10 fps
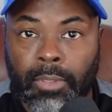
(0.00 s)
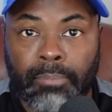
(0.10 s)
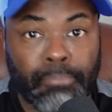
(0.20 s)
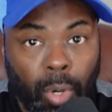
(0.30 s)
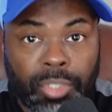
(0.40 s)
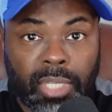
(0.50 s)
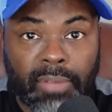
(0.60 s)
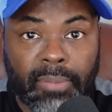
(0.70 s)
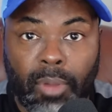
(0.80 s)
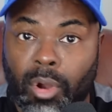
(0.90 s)
most of
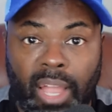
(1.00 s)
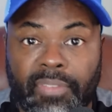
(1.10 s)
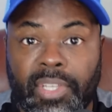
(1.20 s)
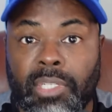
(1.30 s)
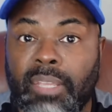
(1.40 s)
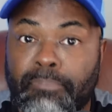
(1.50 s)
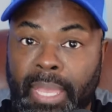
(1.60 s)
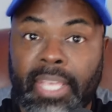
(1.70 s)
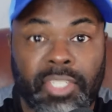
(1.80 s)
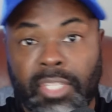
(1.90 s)
them are obviously
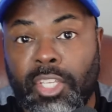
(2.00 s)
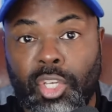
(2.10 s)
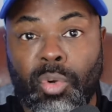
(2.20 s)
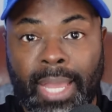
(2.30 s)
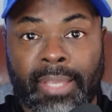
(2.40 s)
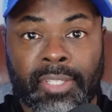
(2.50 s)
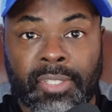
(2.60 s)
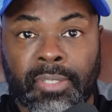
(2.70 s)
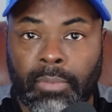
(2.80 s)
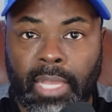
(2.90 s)
based in the US.